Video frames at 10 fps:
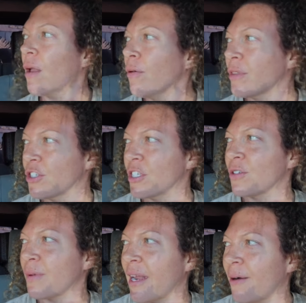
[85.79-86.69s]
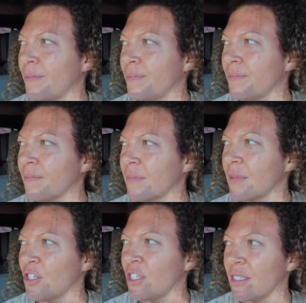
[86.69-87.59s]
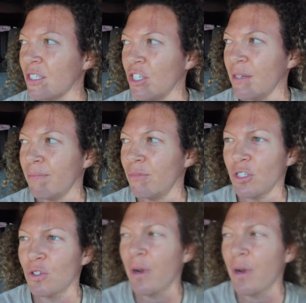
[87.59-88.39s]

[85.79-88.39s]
Oh, there she goes right now. She just